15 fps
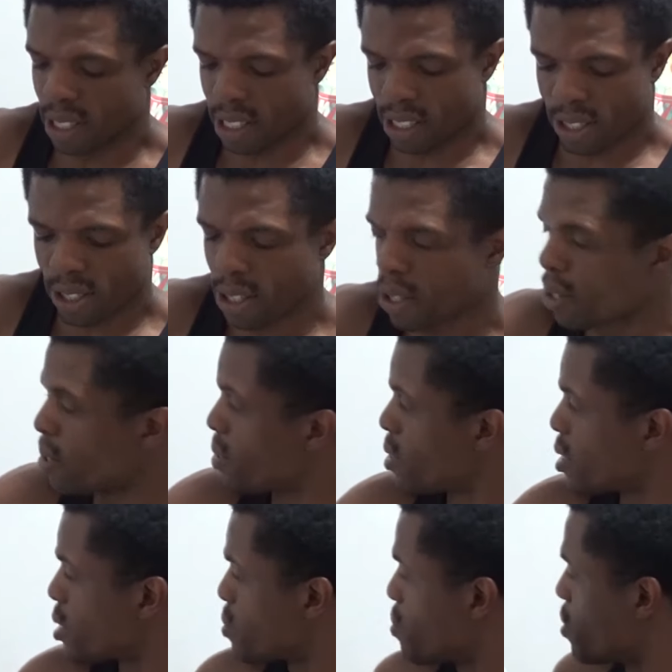So
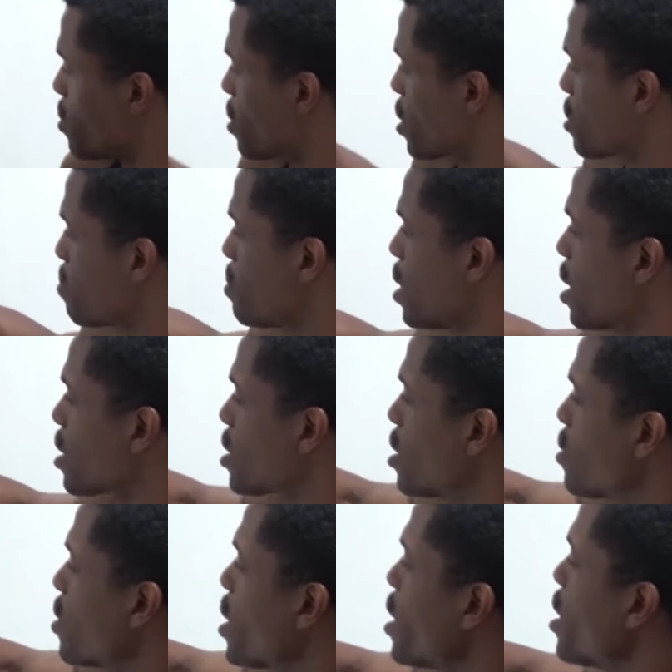let's move this box
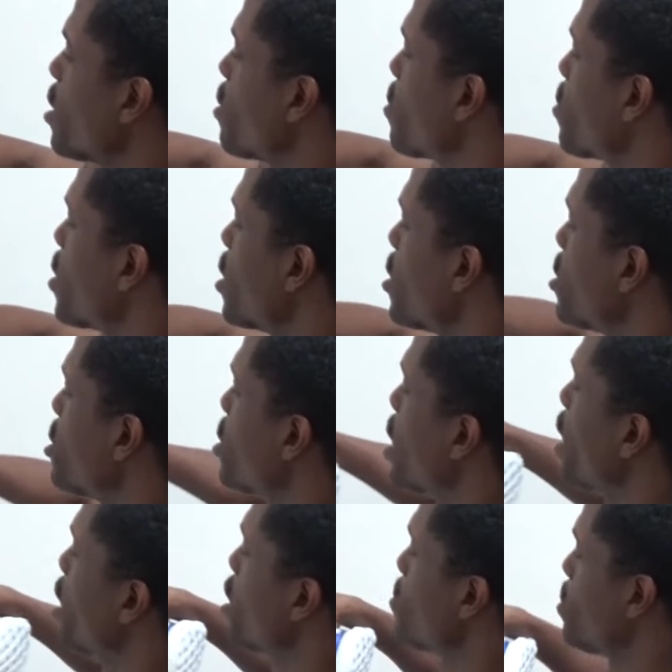over here in front of
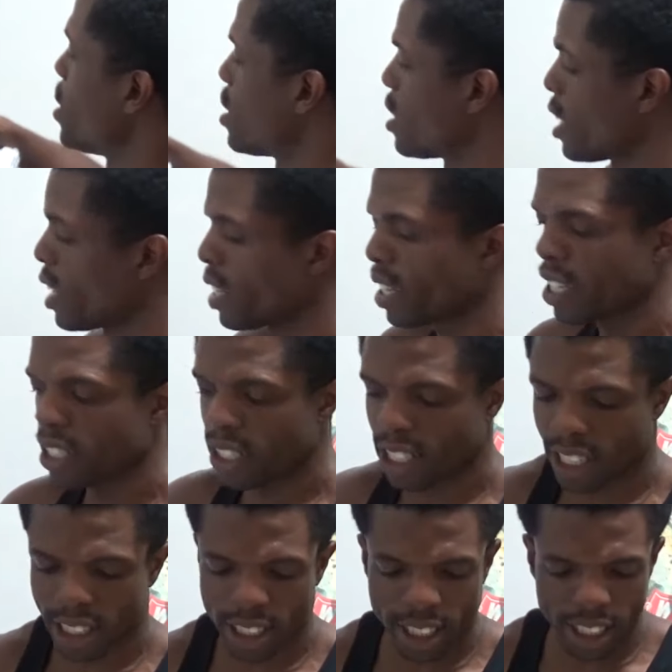old HBK and
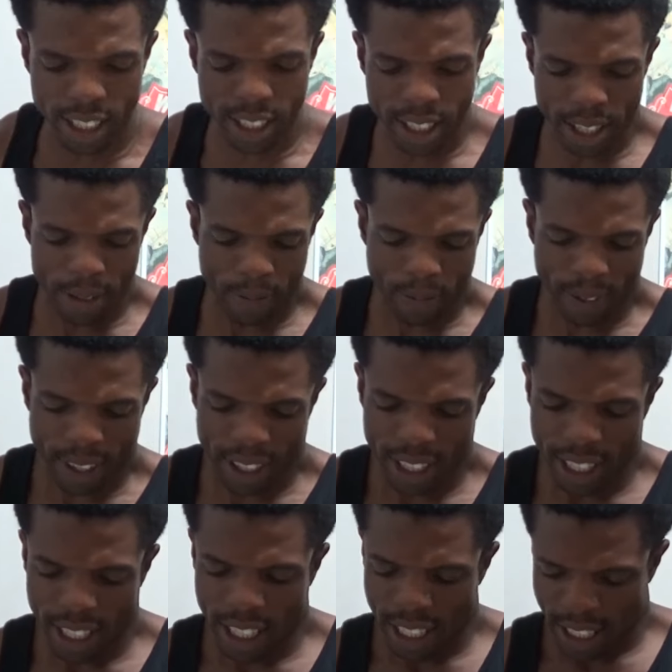John Cena.
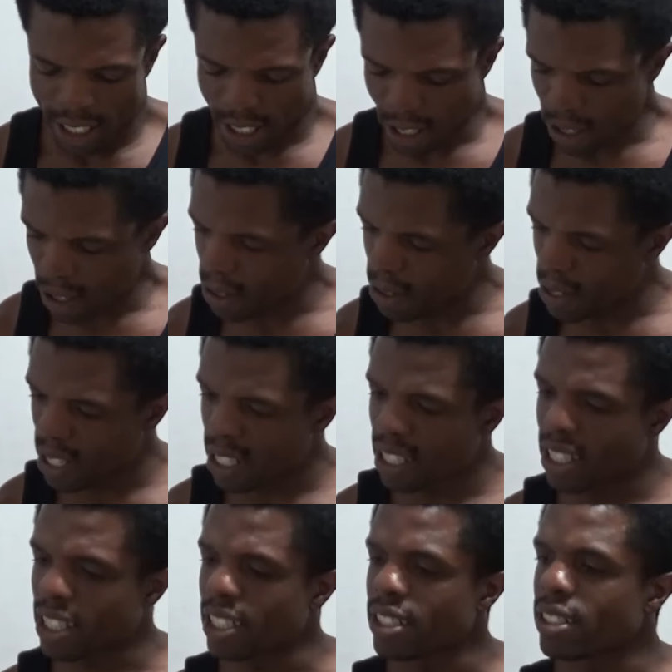So
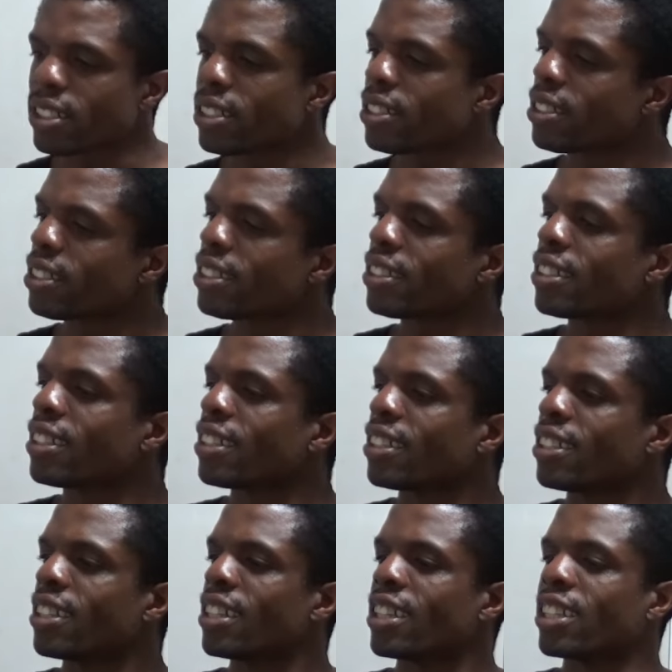these are,
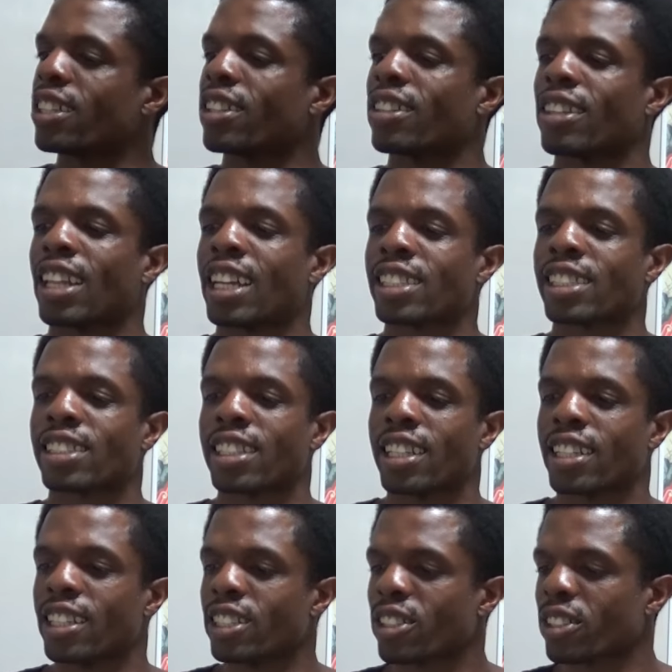as I
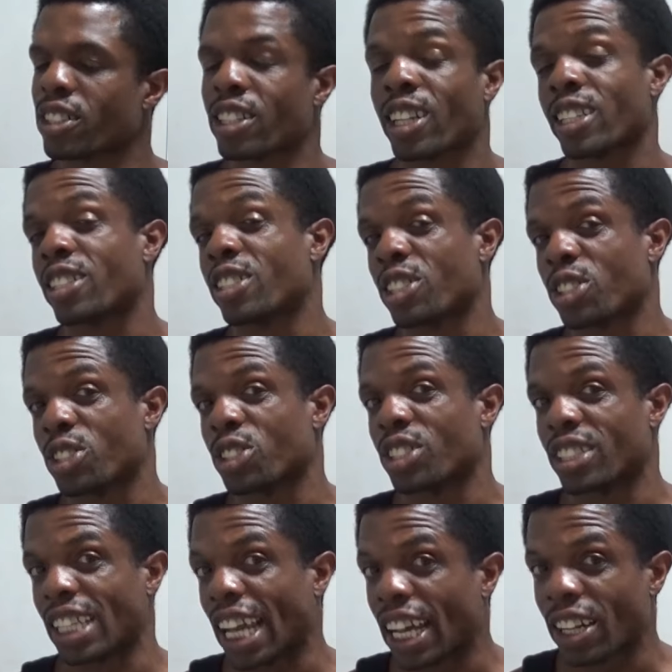said, these aren't like just your
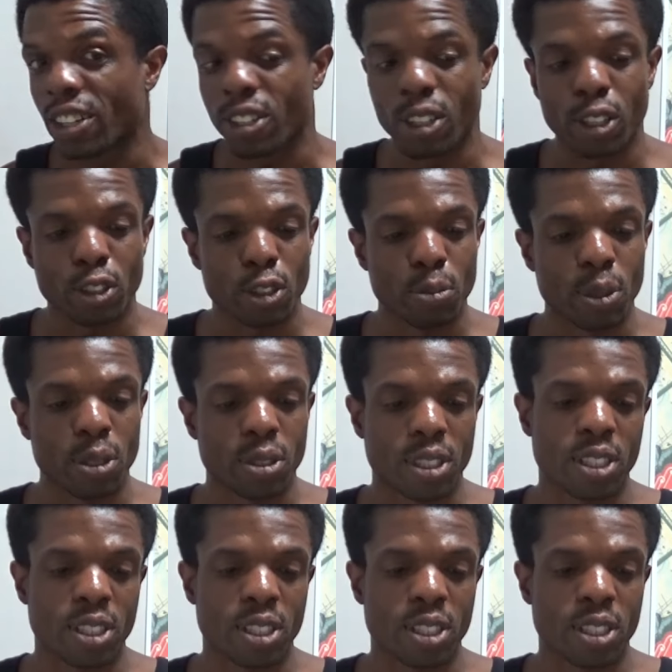standard Ultra Boost.